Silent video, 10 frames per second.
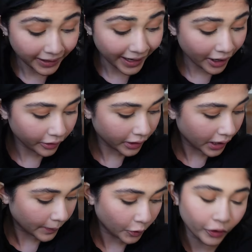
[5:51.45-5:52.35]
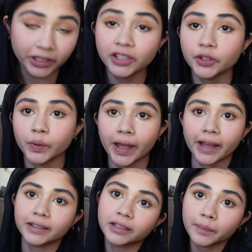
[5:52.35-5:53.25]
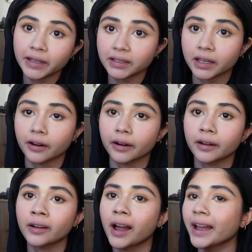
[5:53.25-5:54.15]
Now I'm going to add some mascara.